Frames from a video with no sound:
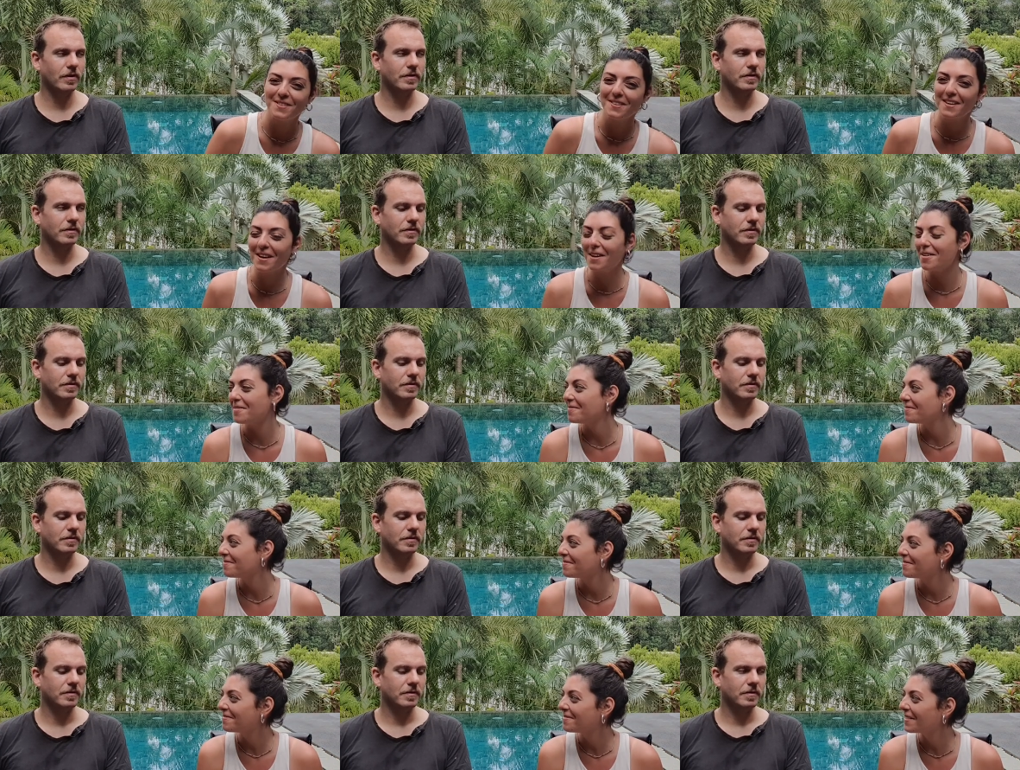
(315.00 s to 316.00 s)
Speaker 1: it. Yeah.
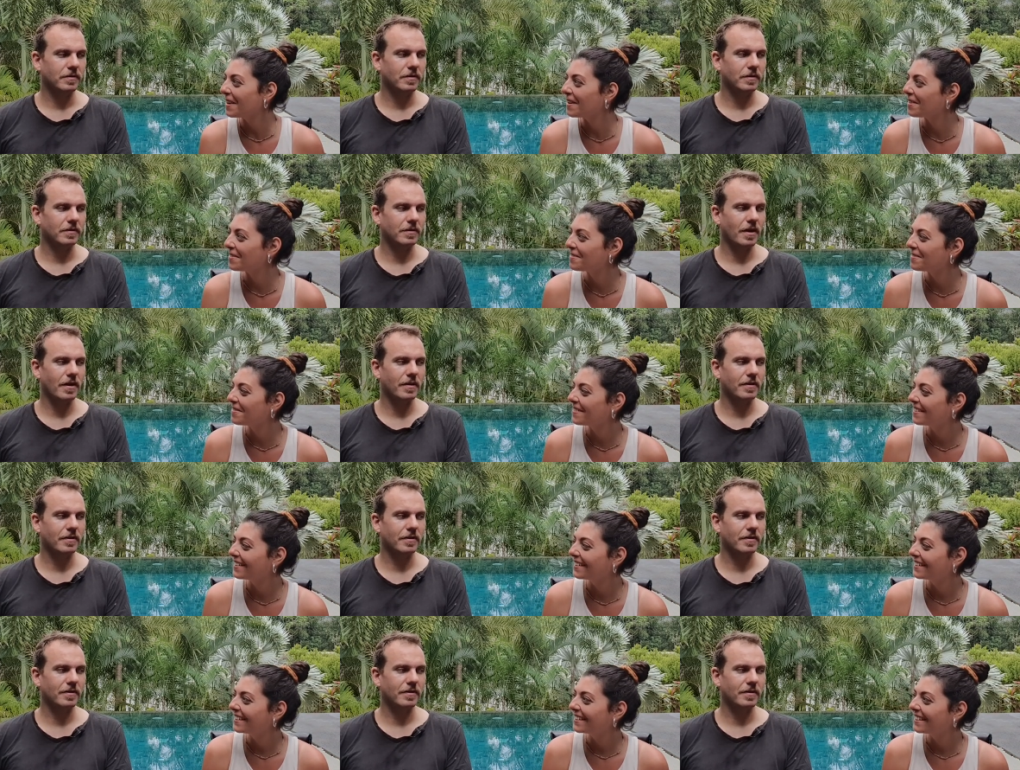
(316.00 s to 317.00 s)
Yeah. Yeah.
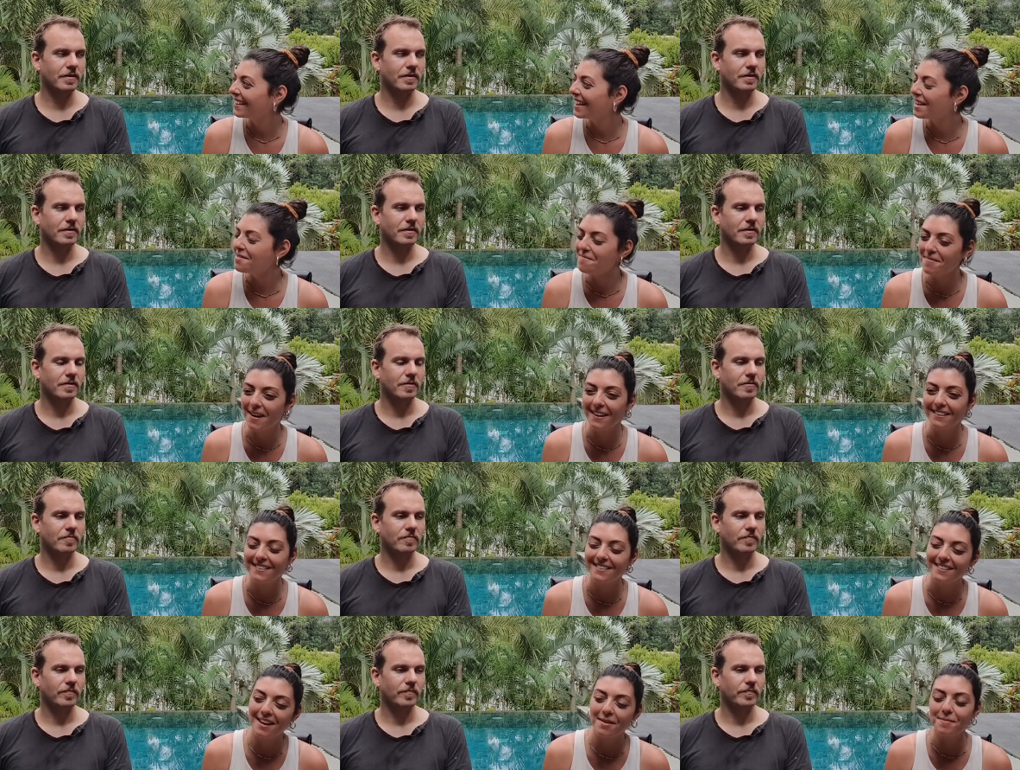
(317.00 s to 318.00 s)
I might.
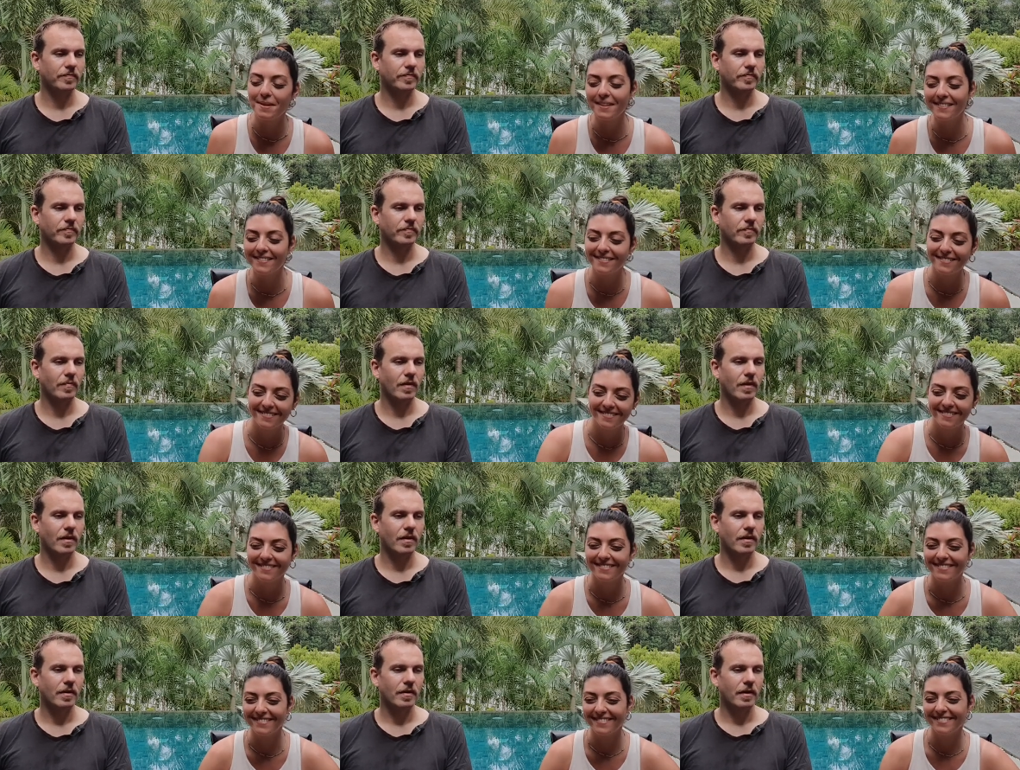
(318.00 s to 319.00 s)
I mean,
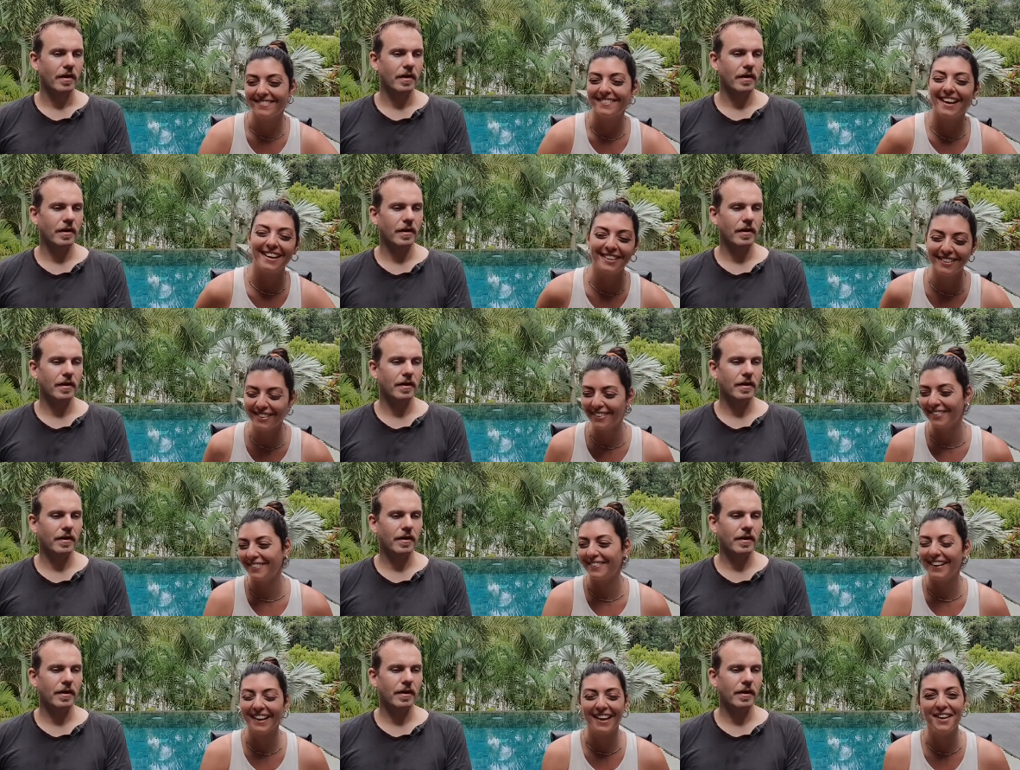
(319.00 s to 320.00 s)
I don't know.
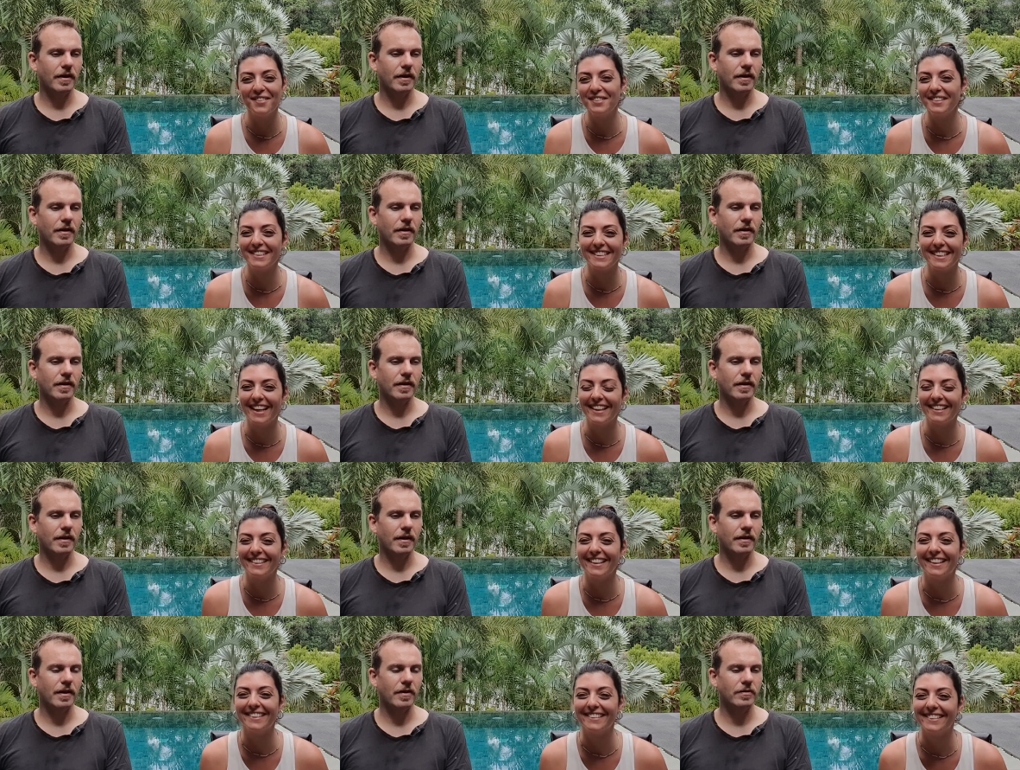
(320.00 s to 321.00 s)
I haven't decided and
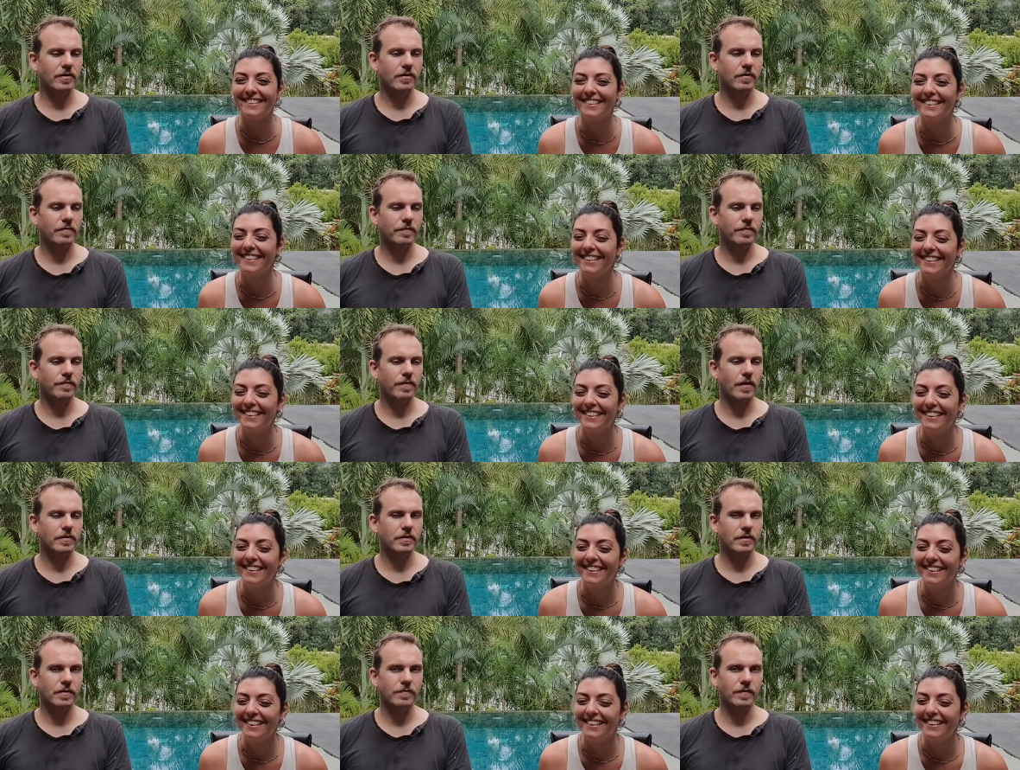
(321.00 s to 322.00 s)
yet. And how
Speaker 2: did you
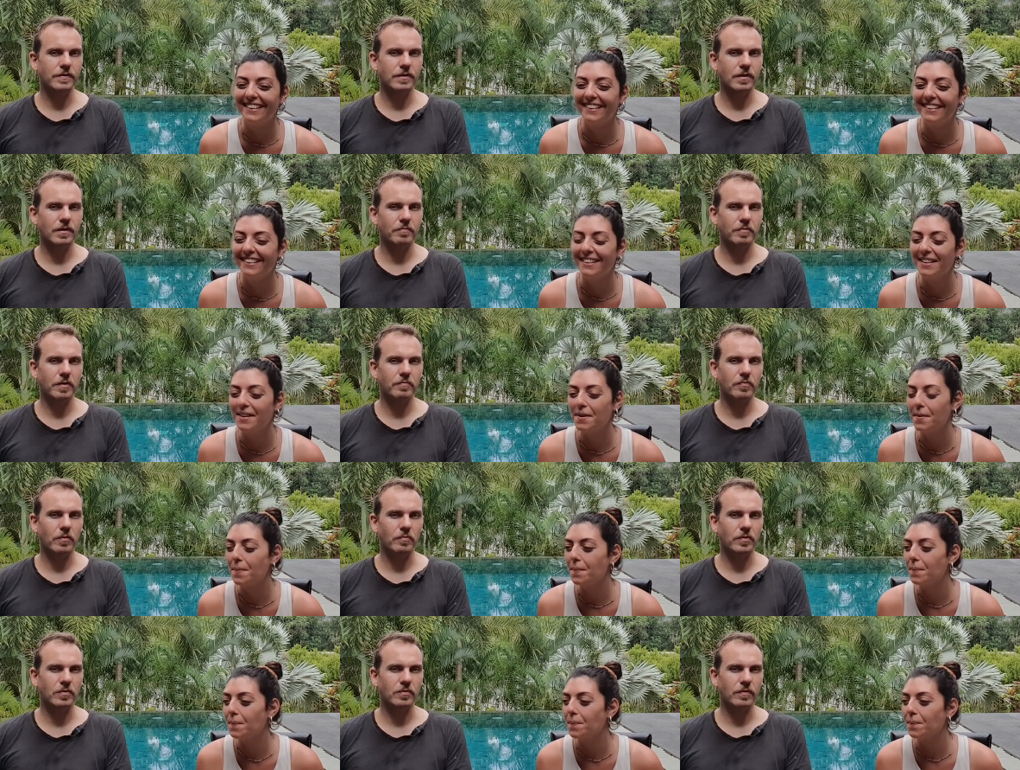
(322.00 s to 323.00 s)
find the difference in the
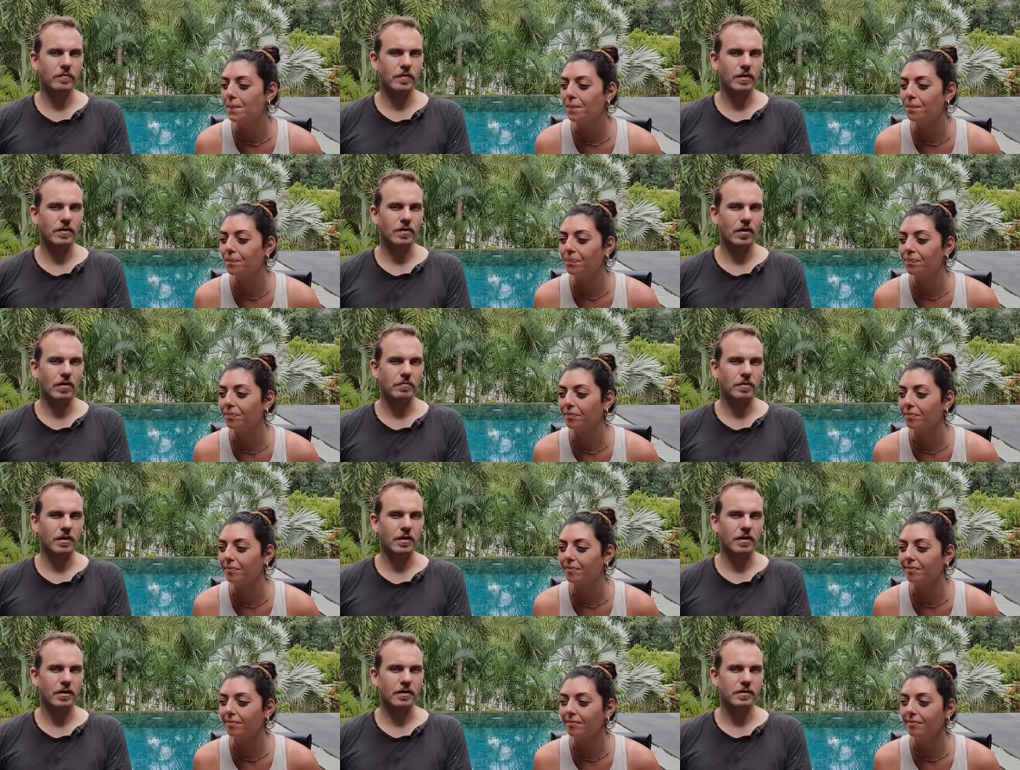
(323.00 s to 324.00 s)
people between Vietnam
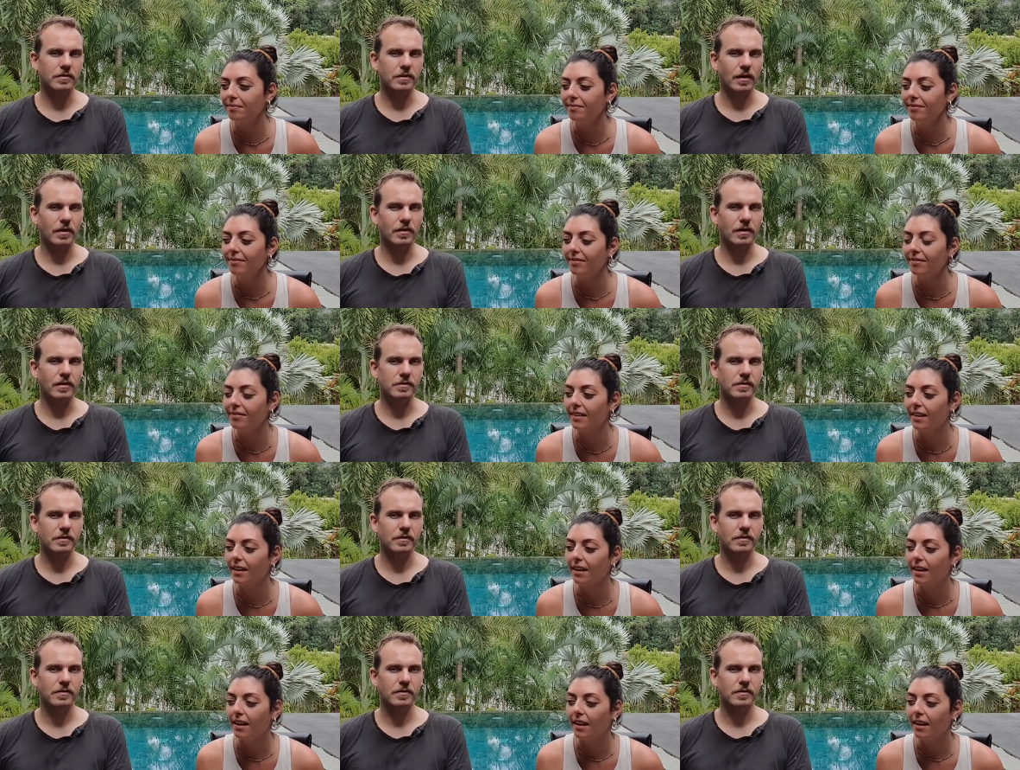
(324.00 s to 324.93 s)
and Thailand?